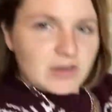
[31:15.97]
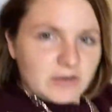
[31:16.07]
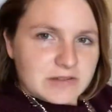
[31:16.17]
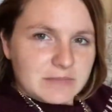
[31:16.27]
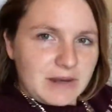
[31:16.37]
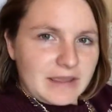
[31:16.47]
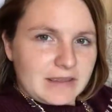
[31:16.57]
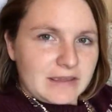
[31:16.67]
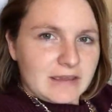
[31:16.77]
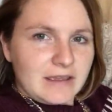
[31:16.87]
a cosy
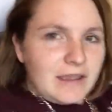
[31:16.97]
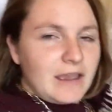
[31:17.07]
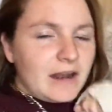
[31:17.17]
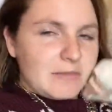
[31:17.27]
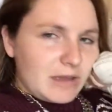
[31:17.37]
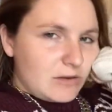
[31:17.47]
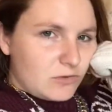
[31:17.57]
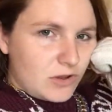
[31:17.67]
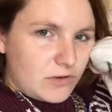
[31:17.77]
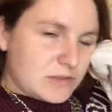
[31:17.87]
blanket, and I'm getting
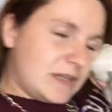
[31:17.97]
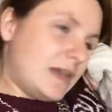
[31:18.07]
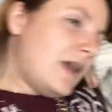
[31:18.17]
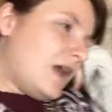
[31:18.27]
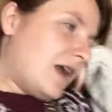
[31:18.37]
all cosy,